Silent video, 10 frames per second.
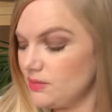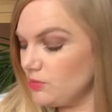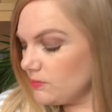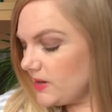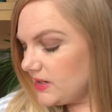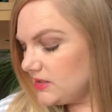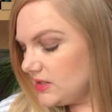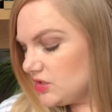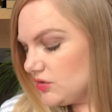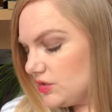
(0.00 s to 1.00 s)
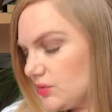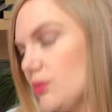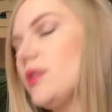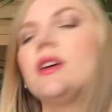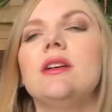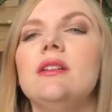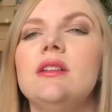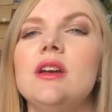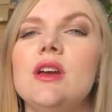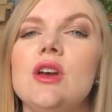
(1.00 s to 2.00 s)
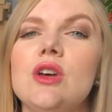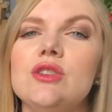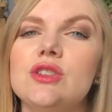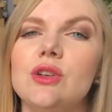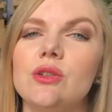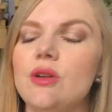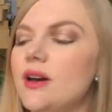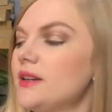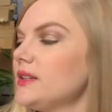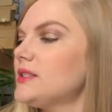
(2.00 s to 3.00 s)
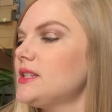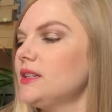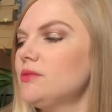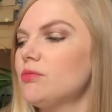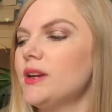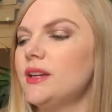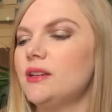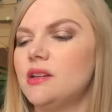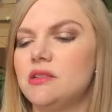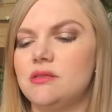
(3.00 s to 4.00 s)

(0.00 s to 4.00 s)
book by an Indigenous author. So I did read,